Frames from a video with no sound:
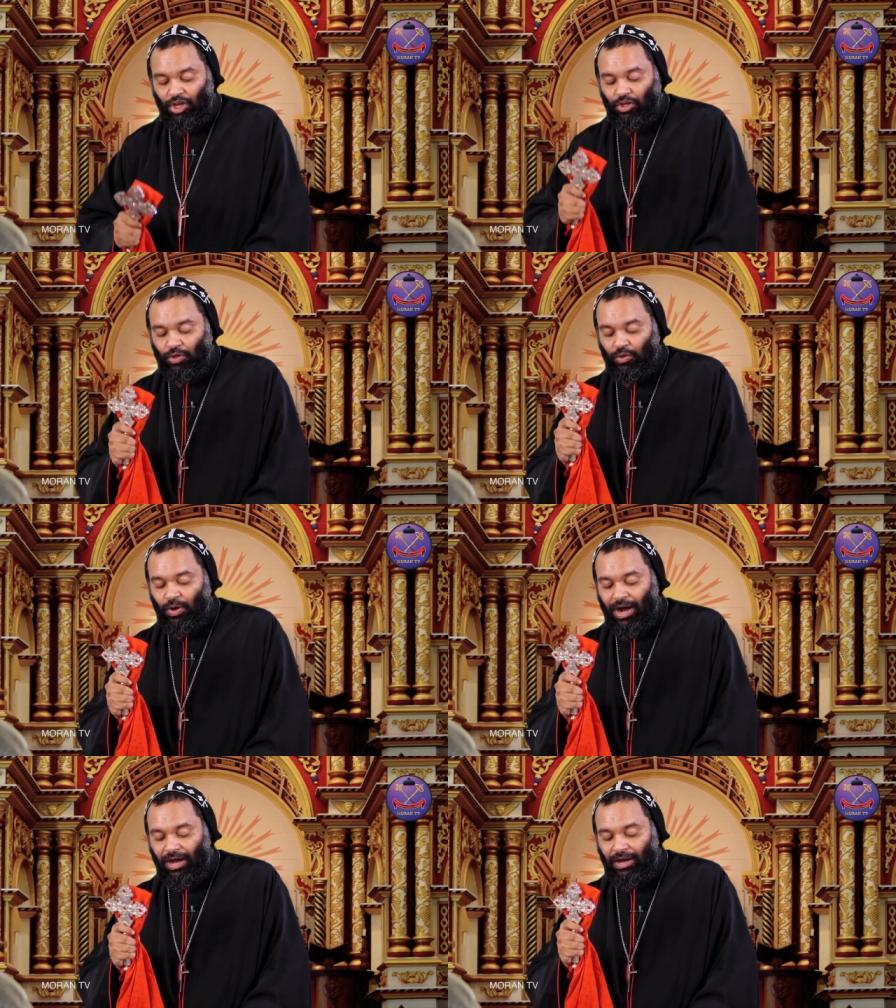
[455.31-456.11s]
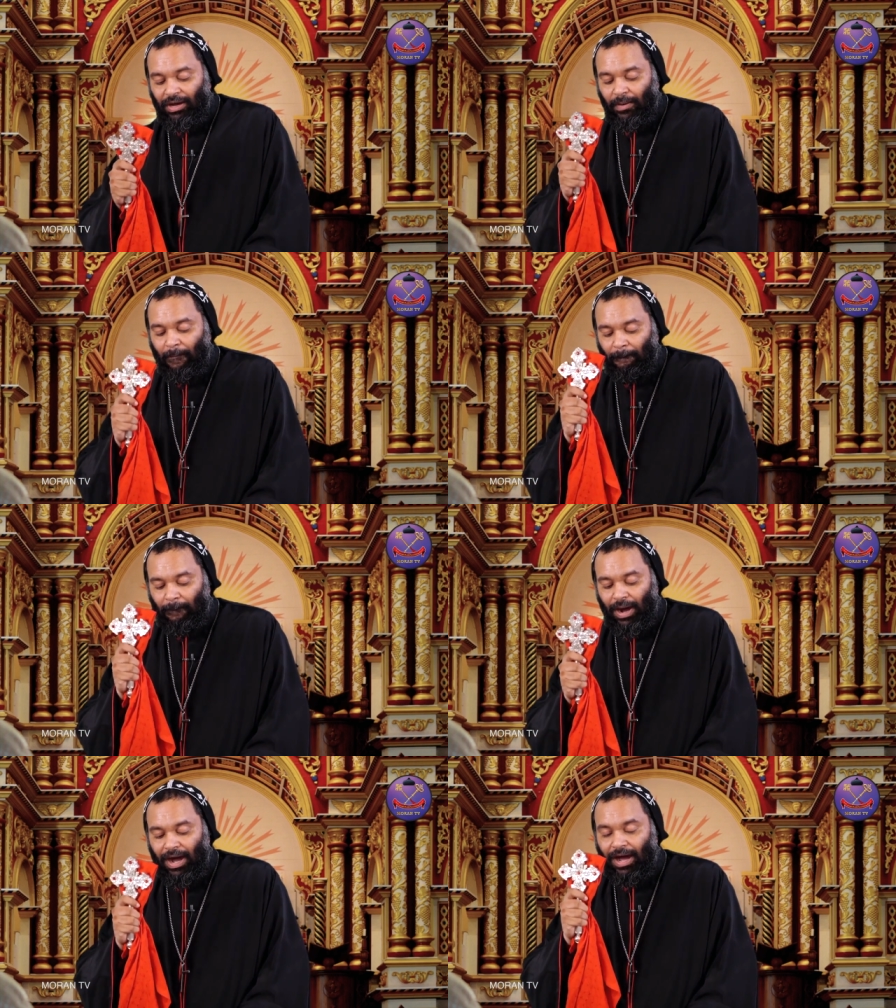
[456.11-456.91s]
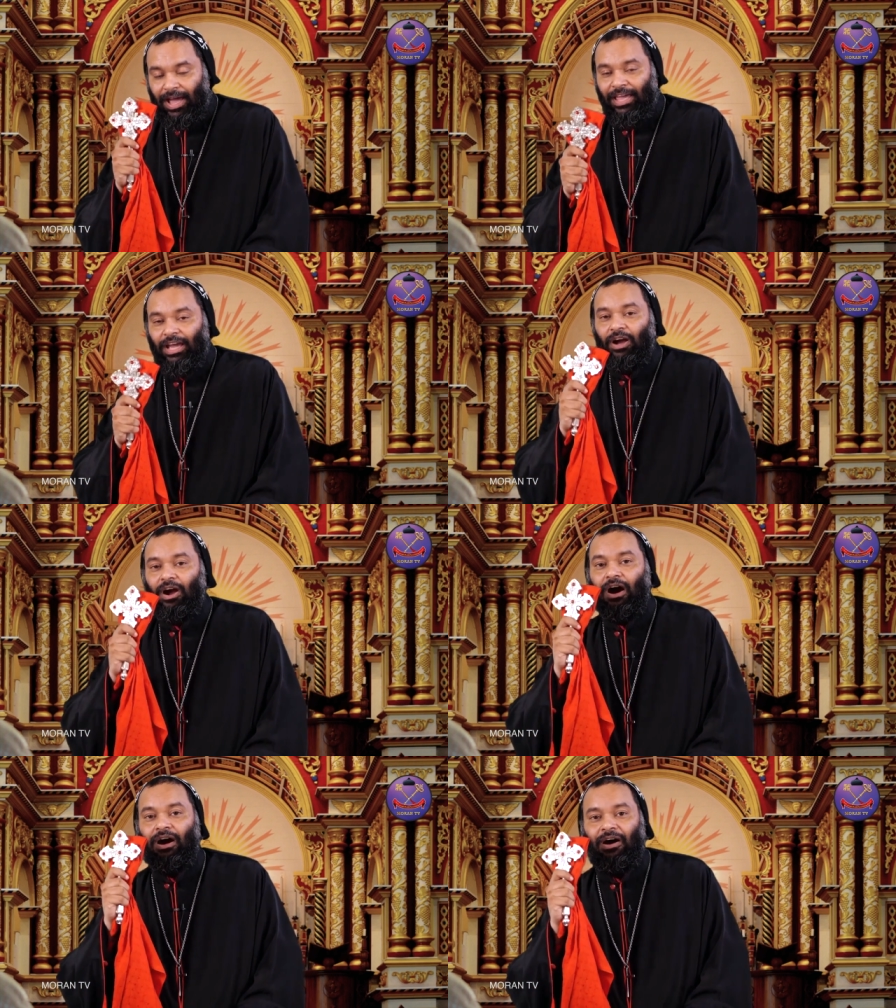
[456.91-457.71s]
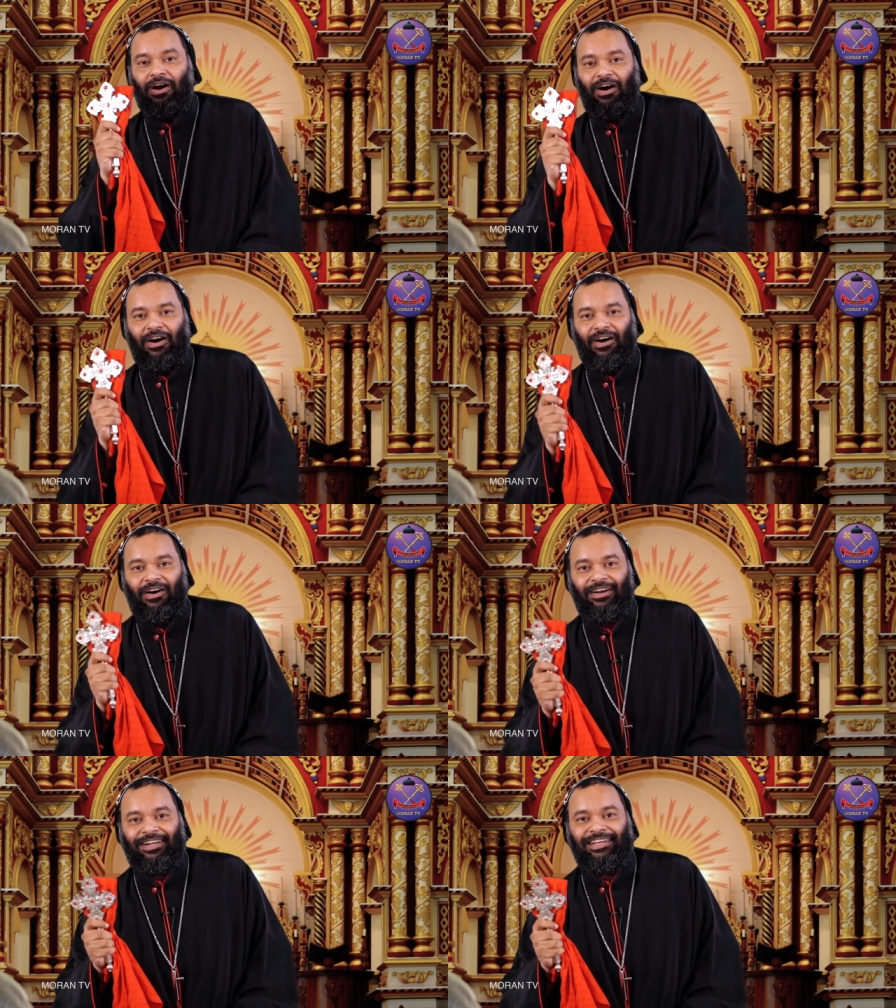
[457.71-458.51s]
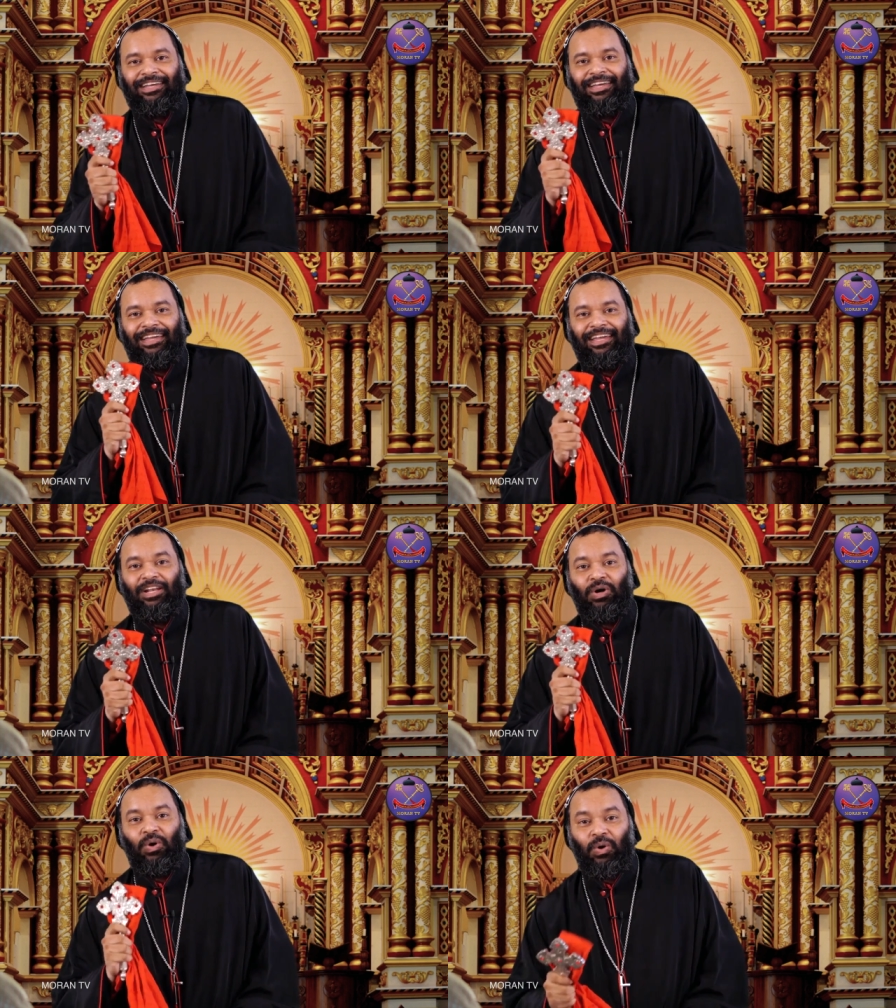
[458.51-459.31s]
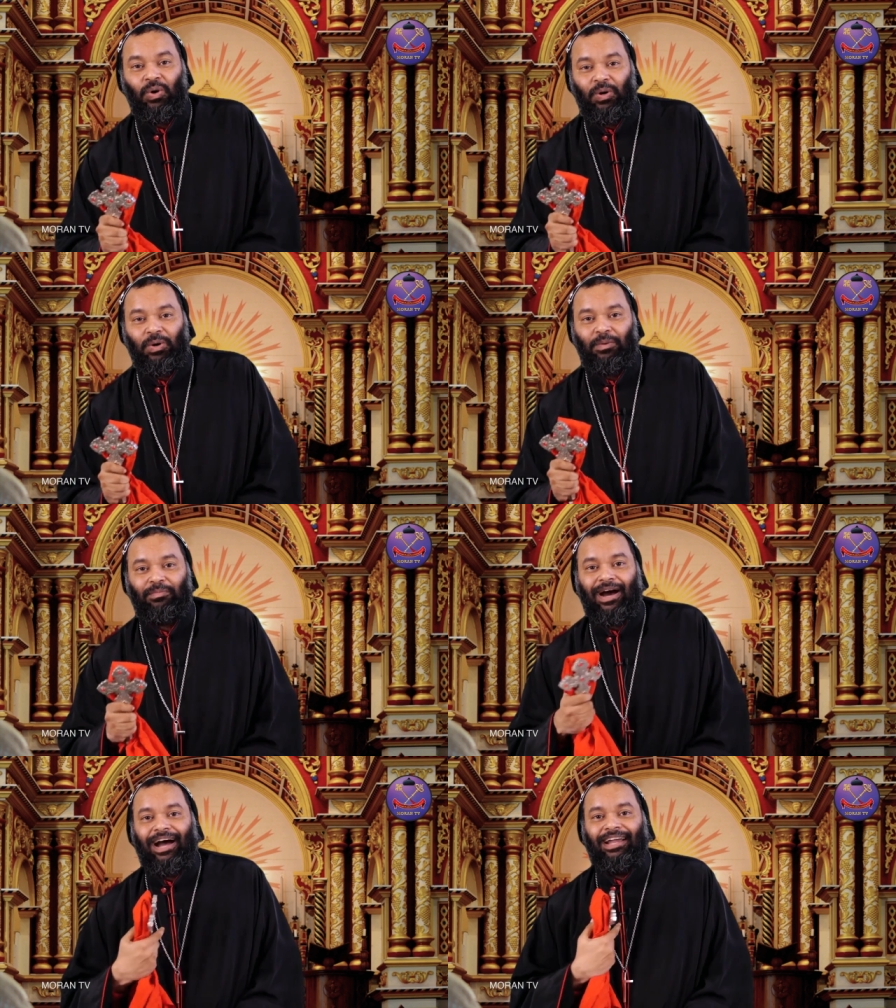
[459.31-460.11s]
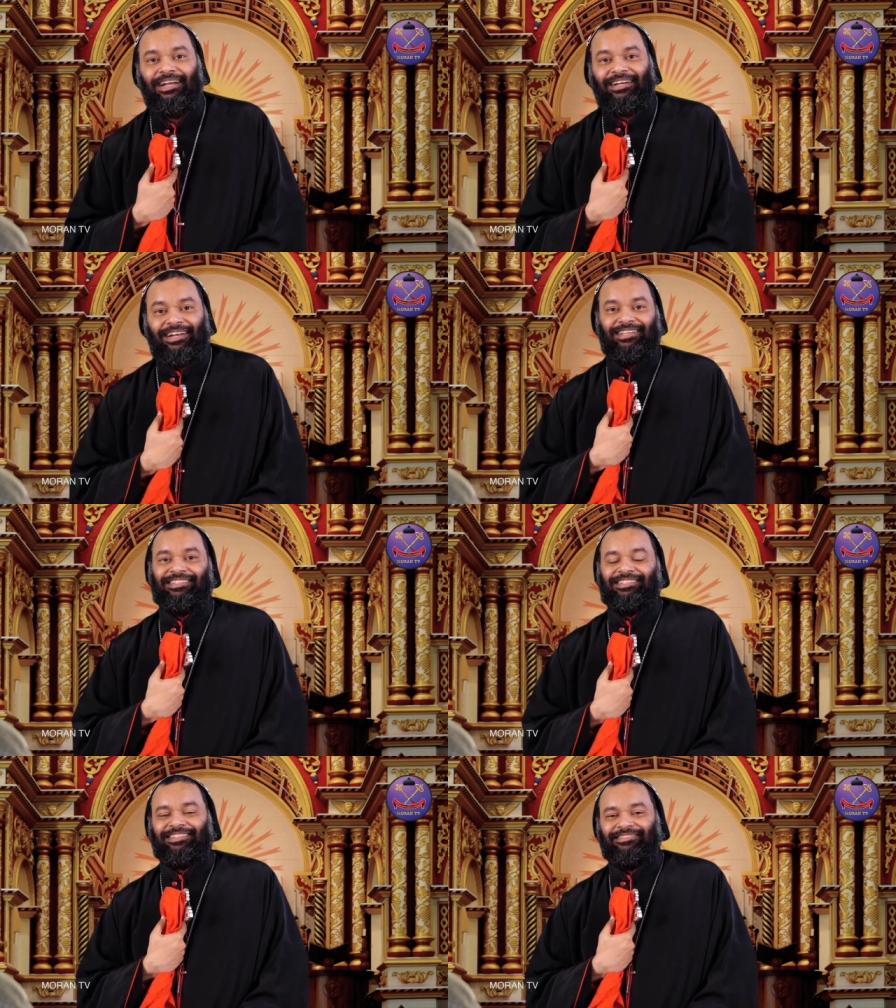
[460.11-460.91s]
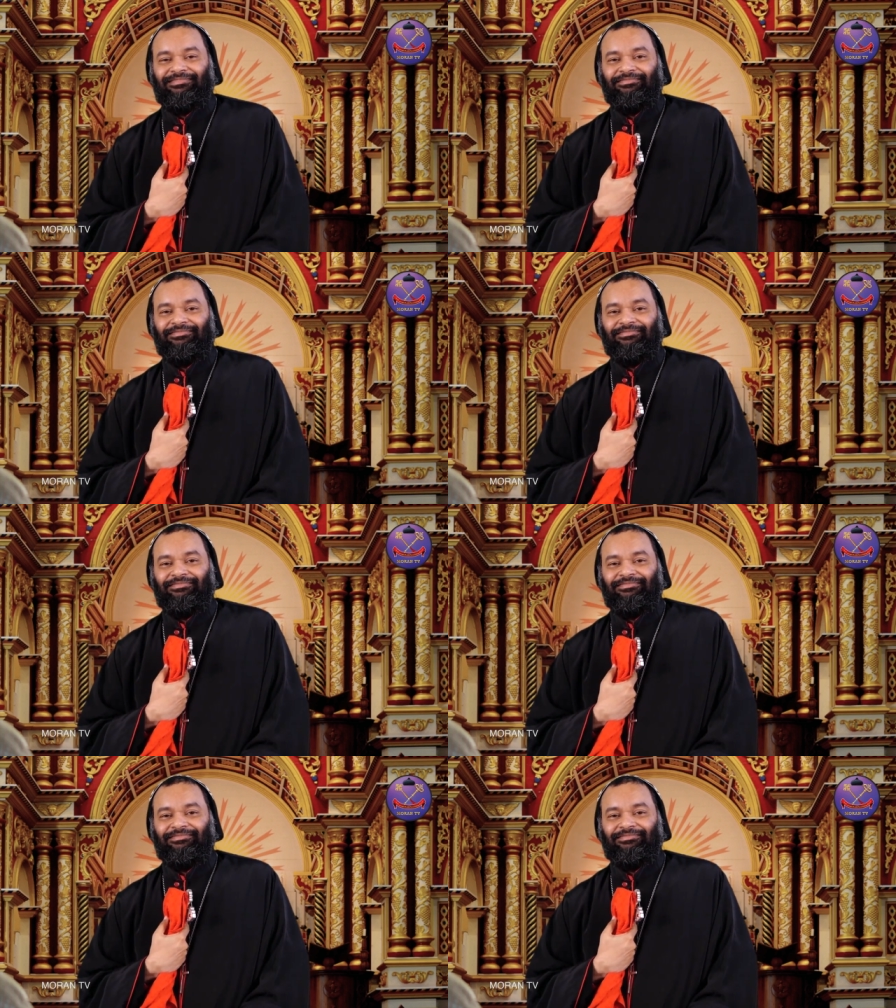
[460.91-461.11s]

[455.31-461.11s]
you are my God in whom I trust.